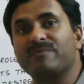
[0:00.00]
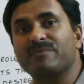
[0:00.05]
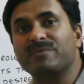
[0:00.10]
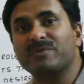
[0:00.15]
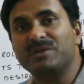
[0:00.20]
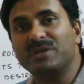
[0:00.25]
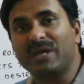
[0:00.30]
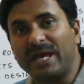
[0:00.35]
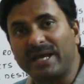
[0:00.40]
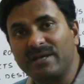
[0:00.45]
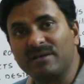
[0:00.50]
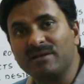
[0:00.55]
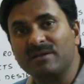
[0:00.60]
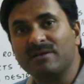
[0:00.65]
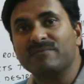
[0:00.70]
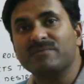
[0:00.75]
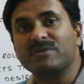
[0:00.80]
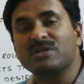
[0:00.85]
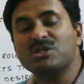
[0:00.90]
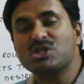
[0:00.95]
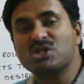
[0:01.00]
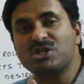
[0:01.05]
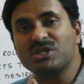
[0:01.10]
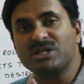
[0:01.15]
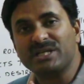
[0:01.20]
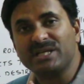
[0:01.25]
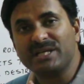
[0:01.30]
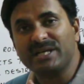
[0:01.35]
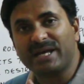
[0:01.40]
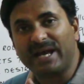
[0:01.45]
then
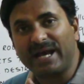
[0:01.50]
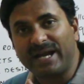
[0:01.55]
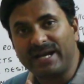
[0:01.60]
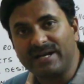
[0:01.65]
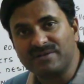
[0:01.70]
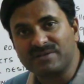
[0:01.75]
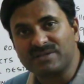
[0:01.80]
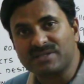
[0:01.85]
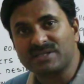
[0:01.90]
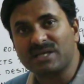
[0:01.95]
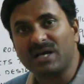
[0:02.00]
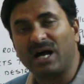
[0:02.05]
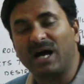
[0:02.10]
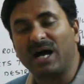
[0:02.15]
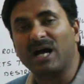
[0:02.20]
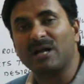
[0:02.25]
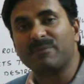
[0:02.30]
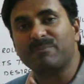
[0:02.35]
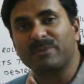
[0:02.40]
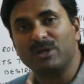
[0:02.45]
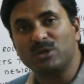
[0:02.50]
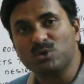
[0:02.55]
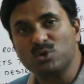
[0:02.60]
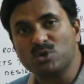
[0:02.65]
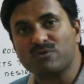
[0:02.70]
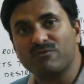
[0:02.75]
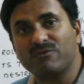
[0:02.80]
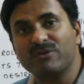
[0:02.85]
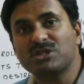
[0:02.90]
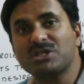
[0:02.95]
sticky ends are
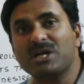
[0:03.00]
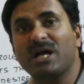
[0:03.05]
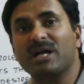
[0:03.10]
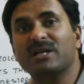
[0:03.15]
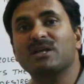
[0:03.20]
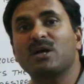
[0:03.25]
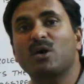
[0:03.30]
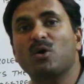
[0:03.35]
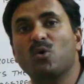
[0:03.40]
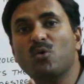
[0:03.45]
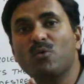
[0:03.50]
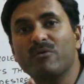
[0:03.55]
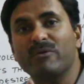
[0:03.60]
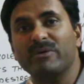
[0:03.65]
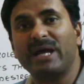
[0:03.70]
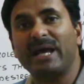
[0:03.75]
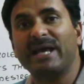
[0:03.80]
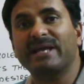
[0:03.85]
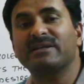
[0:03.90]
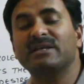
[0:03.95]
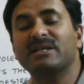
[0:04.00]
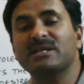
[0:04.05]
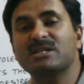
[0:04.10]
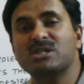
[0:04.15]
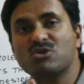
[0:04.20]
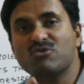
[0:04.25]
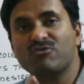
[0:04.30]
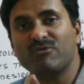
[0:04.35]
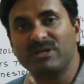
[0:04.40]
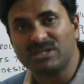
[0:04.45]
produced, which are the overhanging
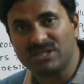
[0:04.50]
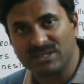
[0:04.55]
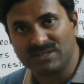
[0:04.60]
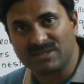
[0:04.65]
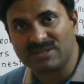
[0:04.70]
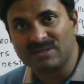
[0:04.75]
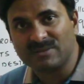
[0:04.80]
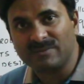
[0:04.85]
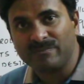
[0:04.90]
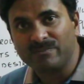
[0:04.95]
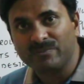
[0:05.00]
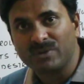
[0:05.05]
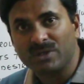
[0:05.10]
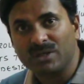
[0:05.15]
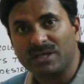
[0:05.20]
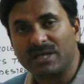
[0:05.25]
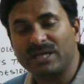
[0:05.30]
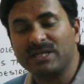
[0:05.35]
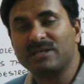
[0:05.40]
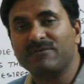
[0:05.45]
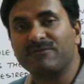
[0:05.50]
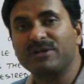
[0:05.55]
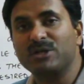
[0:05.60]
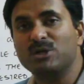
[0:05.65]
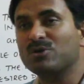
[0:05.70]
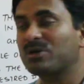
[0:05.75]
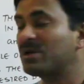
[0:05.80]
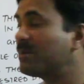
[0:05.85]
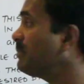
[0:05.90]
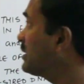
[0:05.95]
stretches. In the
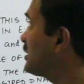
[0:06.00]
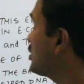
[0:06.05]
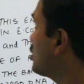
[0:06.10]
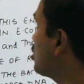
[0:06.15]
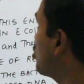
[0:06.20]
video number